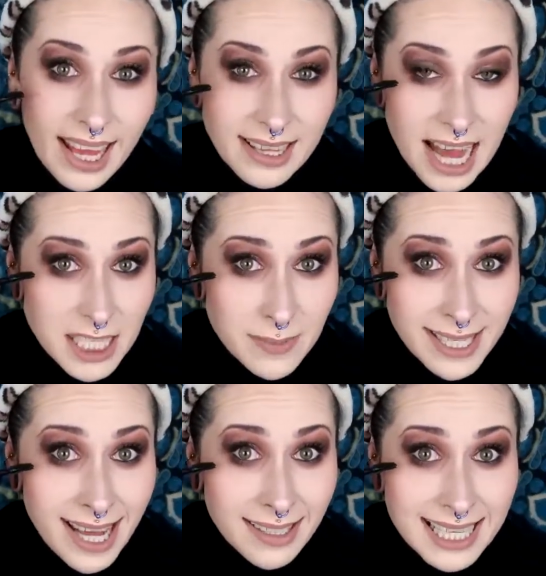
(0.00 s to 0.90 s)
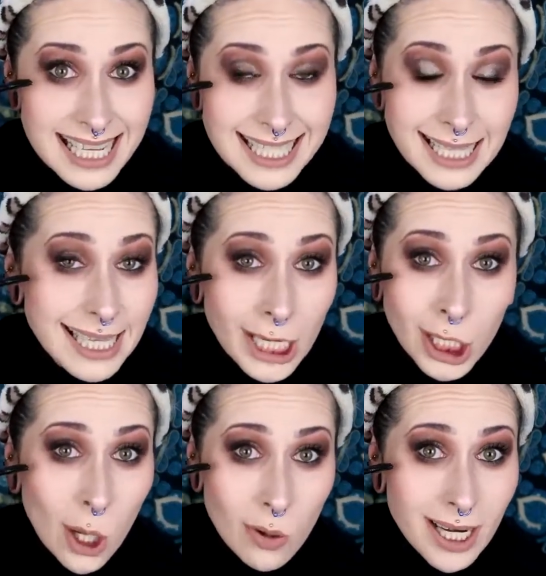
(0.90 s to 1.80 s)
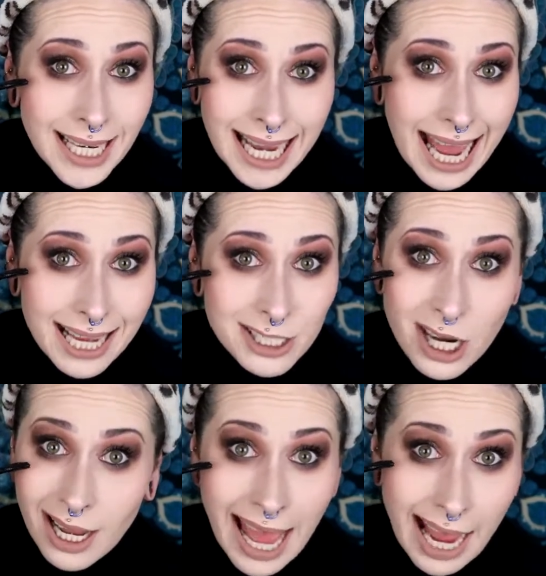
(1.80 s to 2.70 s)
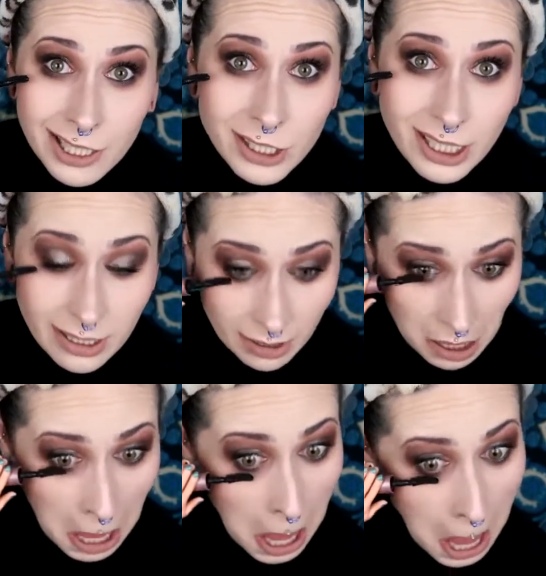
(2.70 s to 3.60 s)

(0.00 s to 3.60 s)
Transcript: And last but not least, a little lower lash action.